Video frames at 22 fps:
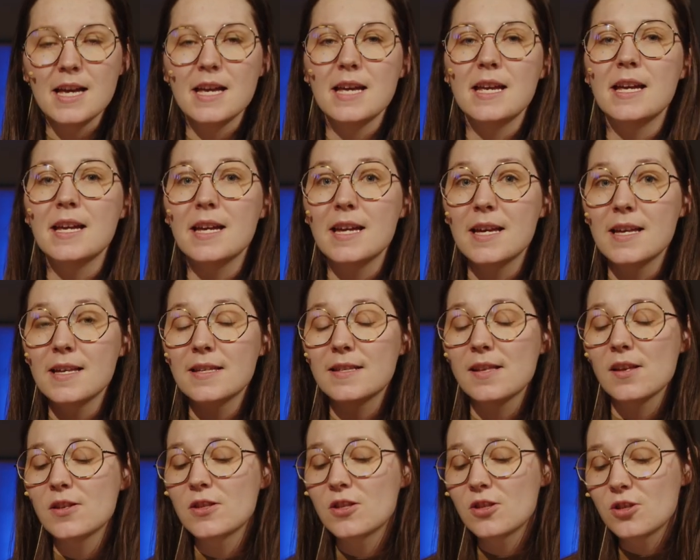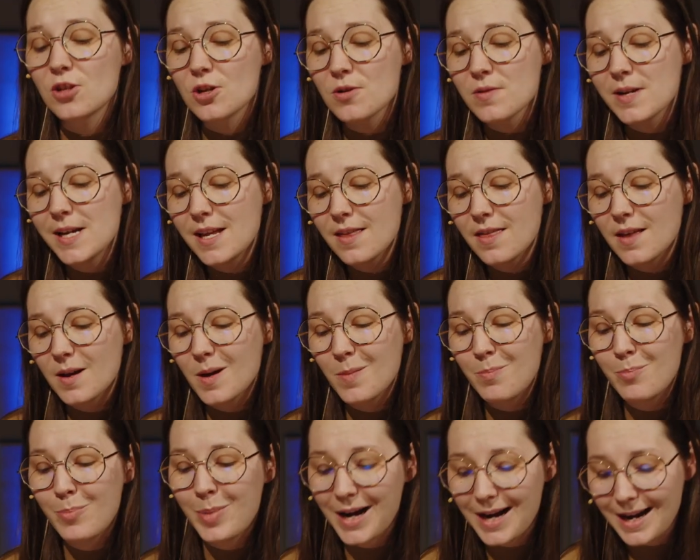is stirring the
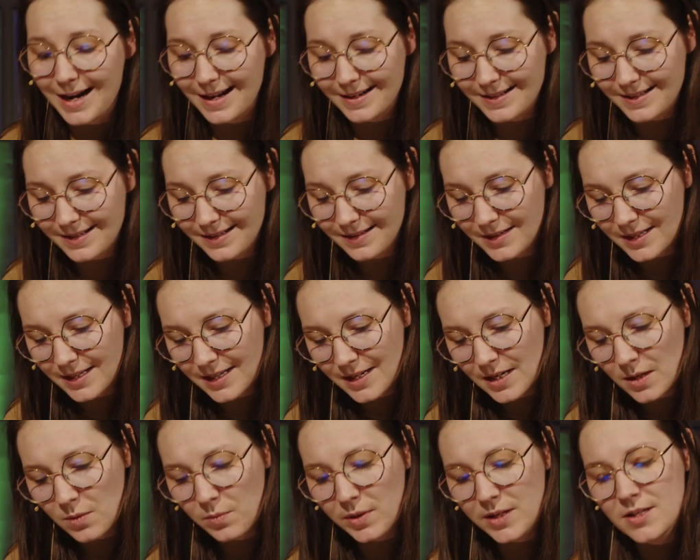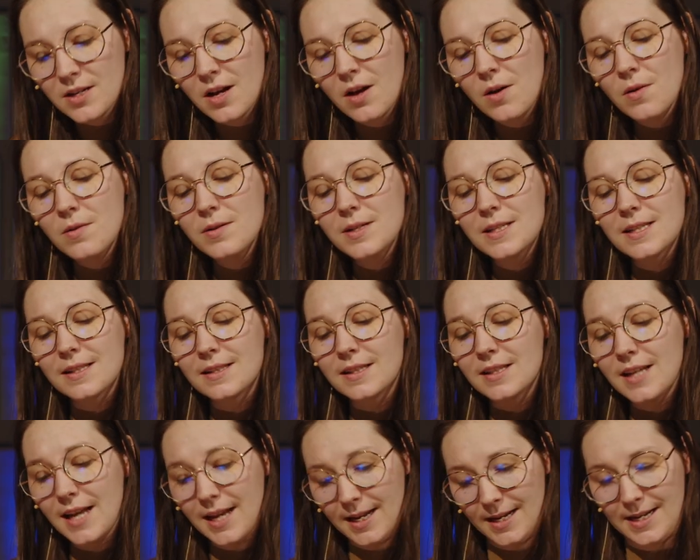pot. We don't
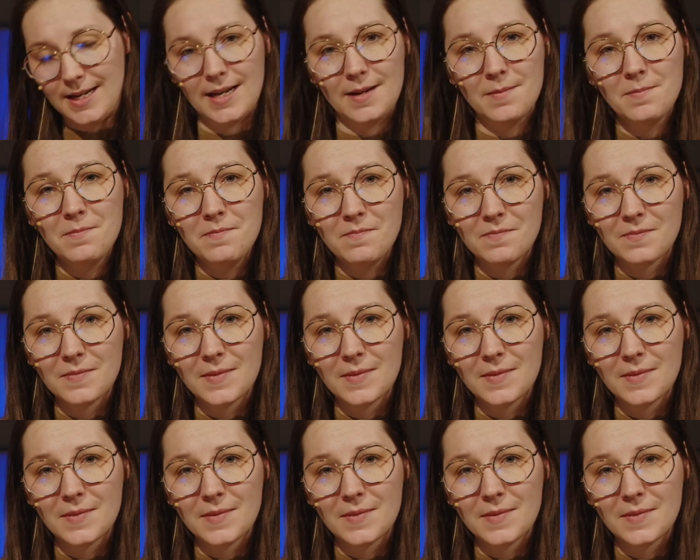like him